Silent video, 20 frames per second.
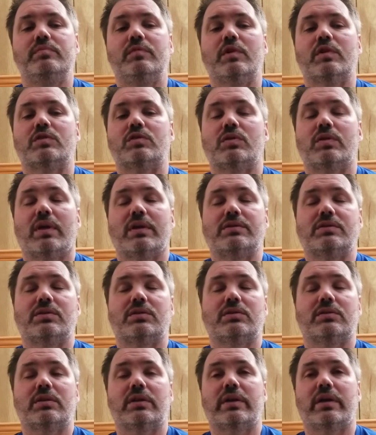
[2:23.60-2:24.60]
So that's
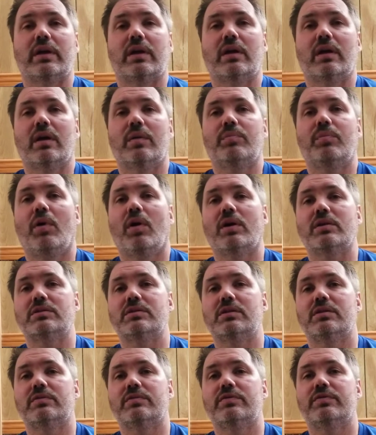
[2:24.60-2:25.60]
certainly a
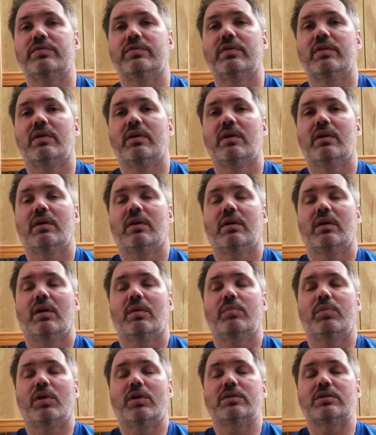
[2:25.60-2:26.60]
positive
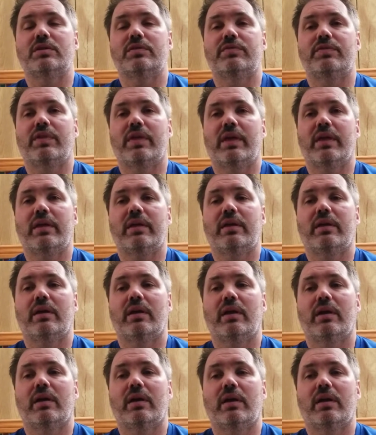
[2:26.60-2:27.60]
thing and
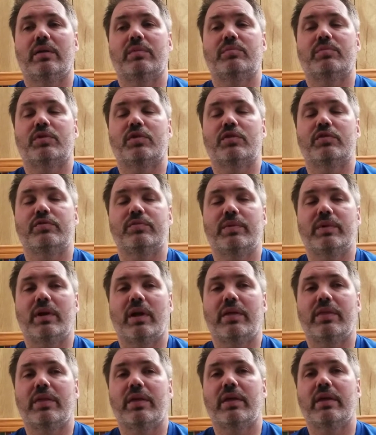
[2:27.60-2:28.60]
an improvement, I
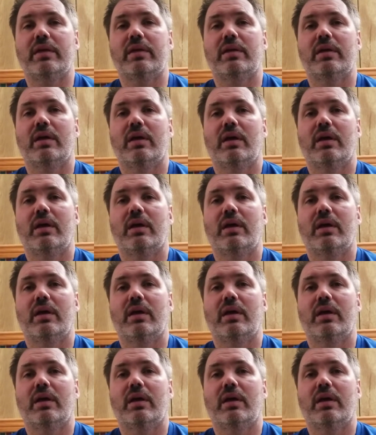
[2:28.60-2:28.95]
think.